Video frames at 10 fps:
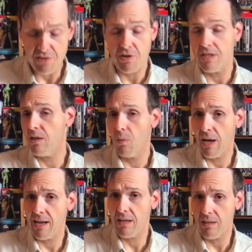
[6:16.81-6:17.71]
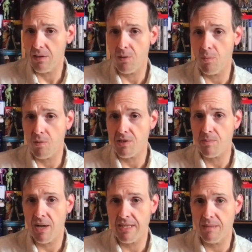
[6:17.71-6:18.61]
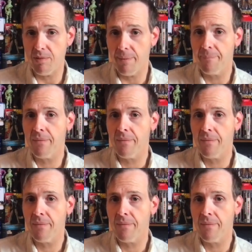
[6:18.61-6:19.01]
tried to go at it a little more responsibly.